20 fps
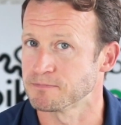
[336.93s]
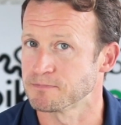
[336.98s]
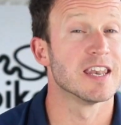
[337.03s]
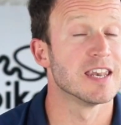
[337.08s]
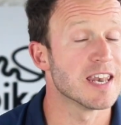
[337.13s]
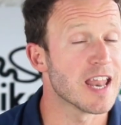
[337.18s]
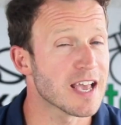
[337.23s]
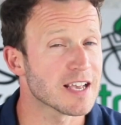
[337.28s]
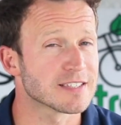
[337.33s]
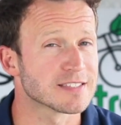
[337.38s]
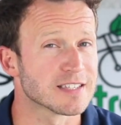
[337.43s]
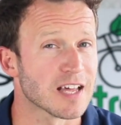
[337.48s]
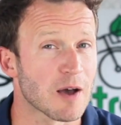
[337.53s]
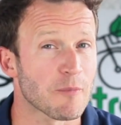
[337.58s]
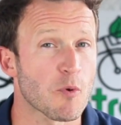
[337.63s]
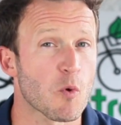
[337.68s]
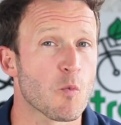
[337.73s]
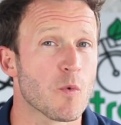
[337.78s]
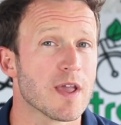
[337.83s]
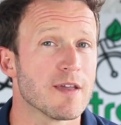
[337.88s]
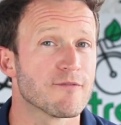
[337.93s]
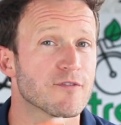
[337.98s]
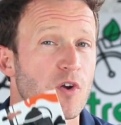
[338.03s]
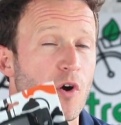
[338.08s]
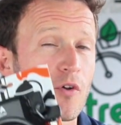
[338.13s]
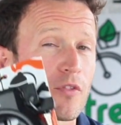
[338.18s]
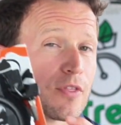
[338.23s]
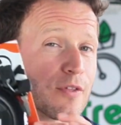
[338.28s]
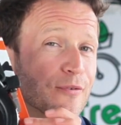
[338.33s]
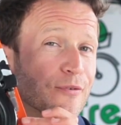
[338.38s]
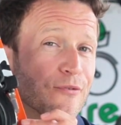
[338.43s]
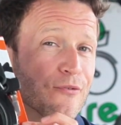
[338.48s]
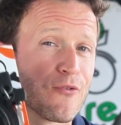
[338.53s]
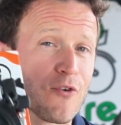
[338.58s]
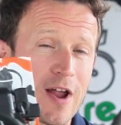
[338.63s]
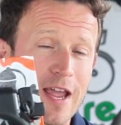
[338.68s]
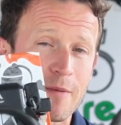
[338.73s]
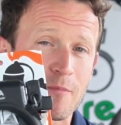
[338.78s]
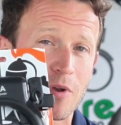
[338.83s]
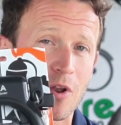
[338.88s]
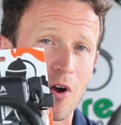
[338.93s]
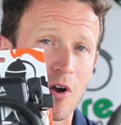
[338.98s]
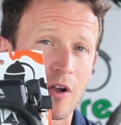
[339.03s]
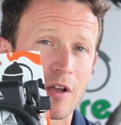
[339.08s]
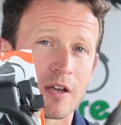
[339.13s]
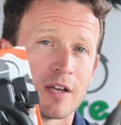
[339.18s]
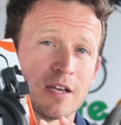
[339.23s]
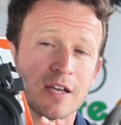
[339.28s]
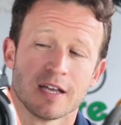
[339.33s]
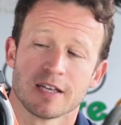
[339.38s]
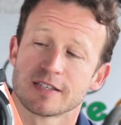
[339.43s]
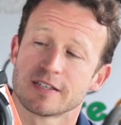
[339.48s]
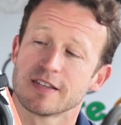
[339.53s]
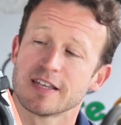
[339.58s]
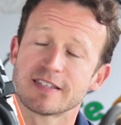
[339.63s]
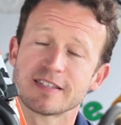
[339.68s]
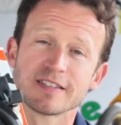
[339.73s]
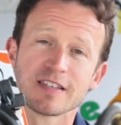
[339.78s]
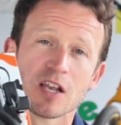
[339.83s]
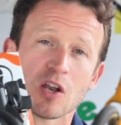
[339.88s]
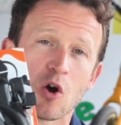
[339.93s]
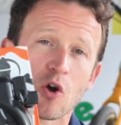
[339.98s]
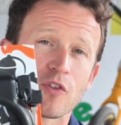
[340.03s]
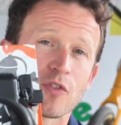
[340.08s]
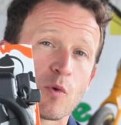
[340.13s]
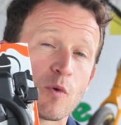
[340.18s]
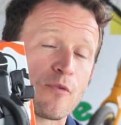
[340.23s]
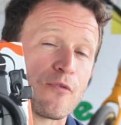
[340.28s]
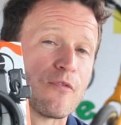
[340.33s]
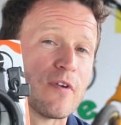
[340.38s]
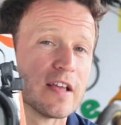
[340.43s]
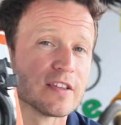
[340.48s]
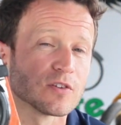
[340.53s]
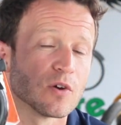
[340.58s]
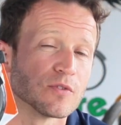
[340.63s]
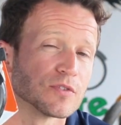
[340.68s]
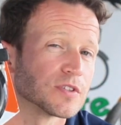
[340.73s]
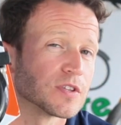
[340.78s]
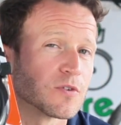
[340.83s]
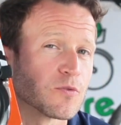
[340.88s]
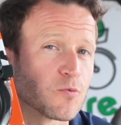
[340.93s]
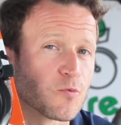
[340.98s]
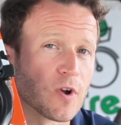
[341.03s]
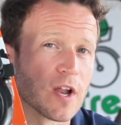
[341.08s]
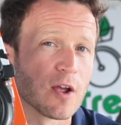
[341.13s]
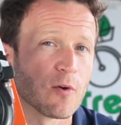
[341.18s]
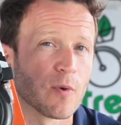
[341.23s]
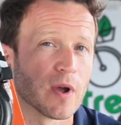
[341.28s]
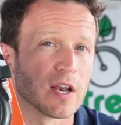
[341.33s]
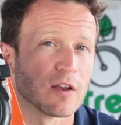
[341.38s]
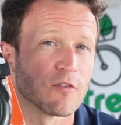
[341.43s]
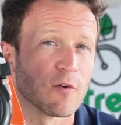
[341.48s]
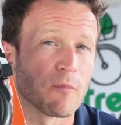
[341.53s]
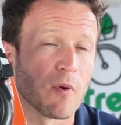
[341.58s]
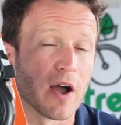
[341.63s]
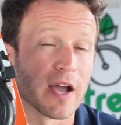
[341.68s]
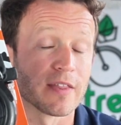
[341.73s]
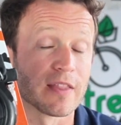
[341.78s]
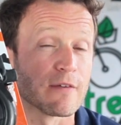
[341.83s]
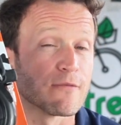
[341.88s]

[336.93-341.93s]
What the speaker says: Next up, we've got the frame lock. So this is a lock that will fit onto the rear wheel of a bike.